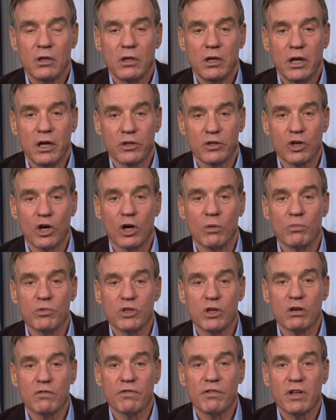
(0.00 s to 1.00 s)
in terms
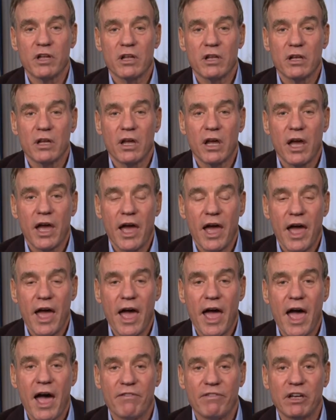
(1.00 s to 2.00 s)
of
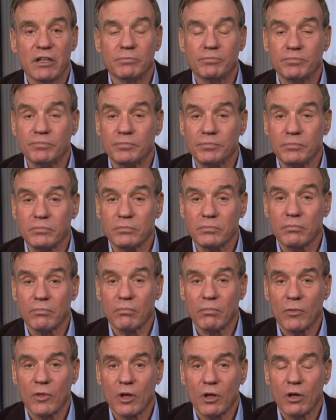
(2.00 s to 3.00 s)
having
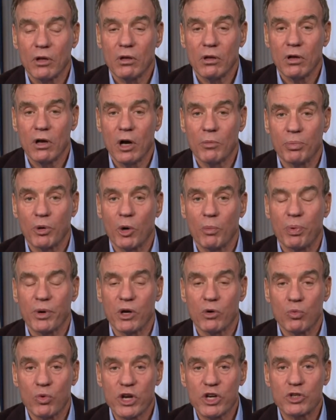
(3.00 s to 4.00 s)
appropriate
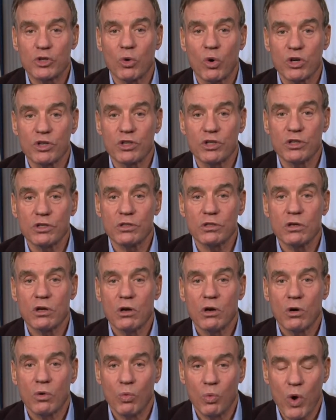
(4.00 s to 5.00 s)
resources
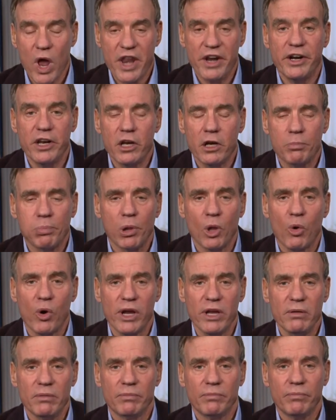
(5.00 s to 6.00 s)
ready to deploy,